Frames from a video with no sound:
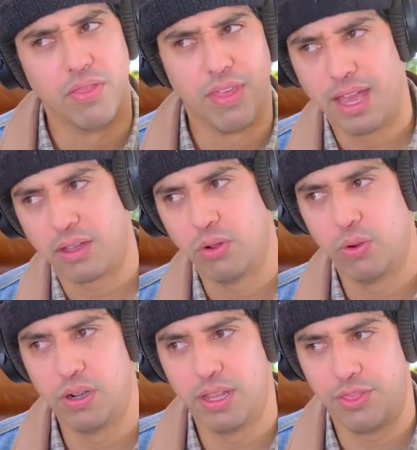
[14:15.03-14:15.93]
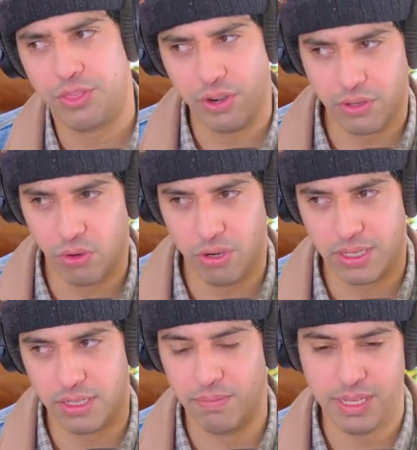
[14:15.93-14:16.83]
that third
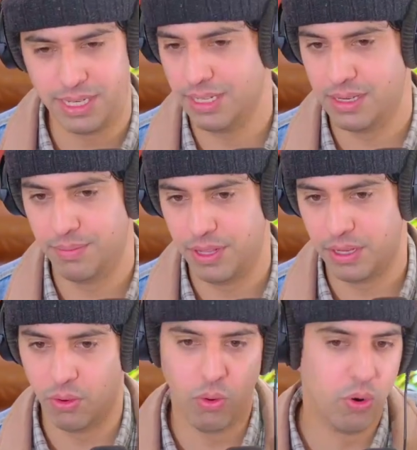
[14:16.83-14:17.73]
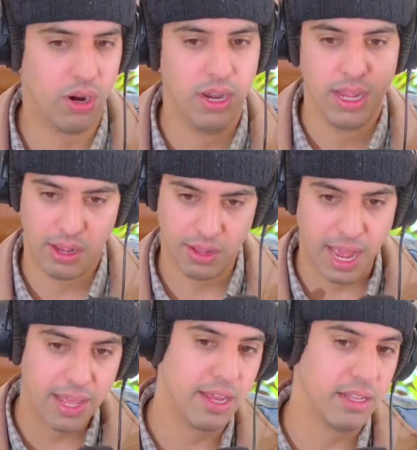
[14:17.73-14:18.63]
chorus is missing something." Or I'll
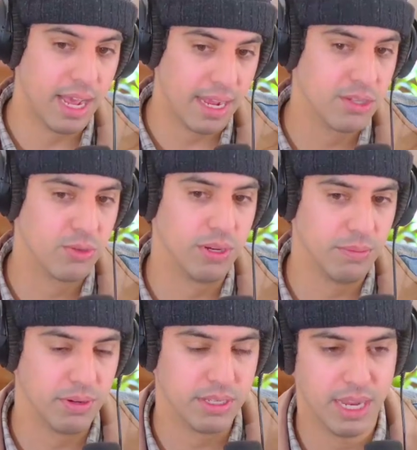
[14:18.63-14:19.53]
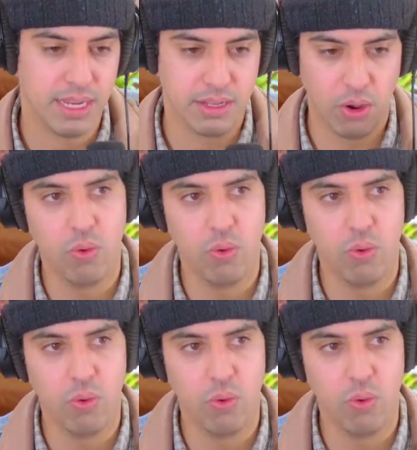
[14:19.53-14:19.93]
add that last 20%.